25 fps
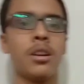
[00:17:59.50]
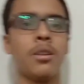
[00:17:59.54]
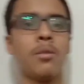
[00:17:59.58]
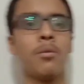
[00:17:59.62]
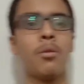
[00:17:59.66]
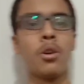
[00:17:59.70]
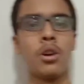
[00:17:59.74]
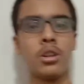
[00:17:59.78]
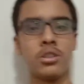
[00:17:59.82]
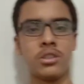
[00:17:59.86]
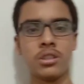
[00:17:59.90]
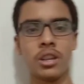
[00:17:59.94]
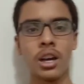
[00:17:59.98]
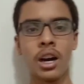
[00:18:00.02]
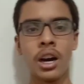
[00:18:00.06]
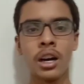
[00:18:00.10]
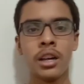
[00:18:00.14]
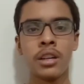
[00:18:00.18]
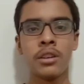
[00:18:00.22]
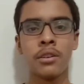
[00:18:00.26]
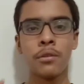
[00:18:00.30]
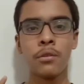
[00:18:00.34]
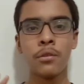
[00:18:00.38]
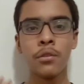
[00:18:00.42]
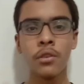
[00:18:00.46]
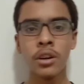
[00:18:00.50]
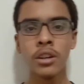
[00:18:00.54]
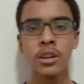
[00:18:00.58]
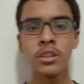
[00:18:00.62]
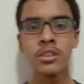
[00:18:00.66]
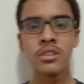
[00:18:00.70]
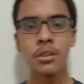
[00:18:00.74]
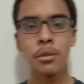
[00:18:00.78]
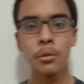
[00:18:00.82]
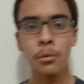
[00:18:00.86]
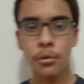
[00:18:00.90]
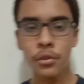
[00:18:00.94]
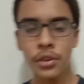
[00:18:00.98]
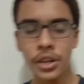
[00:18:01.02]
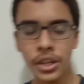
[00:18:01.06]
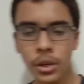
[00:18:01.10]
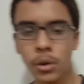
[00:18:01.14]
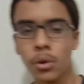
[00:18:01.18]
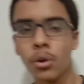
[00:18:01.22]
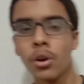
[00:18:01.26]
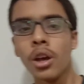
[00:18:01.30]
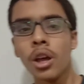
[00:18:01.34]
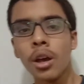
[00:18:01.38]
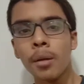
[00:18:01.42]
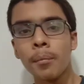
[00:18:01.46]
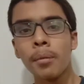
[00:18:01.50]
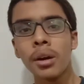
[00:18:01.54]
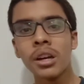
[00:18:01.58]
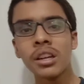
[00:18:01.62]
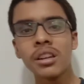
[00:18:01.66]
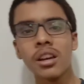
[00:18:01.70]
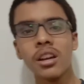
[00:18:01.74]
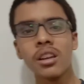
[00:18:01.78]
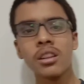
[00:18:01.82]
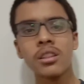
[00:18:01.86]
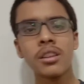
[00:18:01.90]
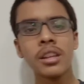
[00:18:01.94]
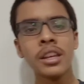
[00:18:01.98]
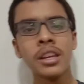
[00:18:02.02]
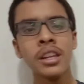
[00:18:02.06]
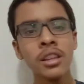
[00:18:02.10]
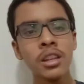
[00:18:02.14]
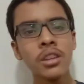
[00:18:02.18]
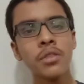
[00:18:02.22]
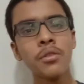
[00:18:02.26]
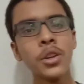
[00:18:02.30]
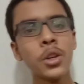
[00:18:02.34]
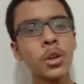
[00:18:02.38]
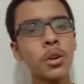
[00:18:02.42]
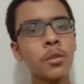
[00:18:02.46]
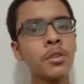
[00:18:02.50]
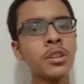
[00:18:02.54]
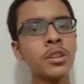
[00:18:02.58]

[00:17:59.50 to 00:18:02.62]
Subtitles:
was our first video. But in this video, we